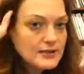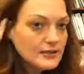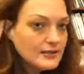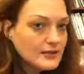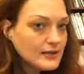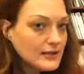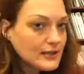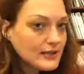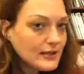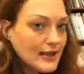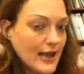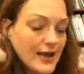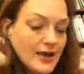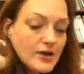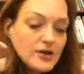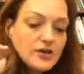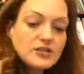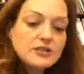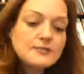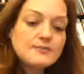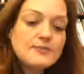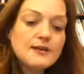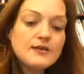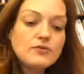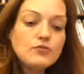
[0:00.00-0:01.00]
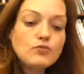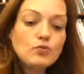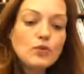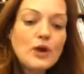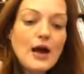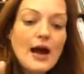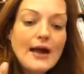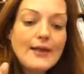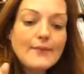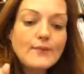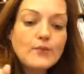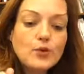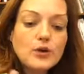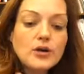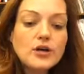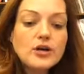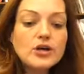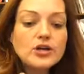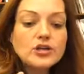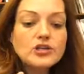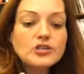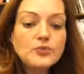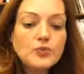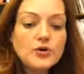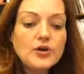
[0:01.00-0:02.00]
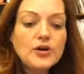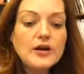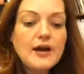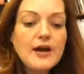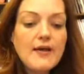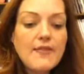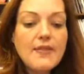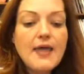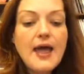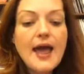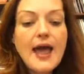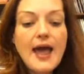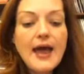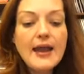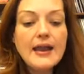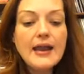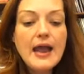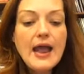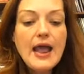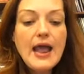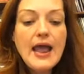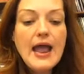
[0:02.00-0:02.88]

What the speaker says: the letters, but rhyme words, work on that.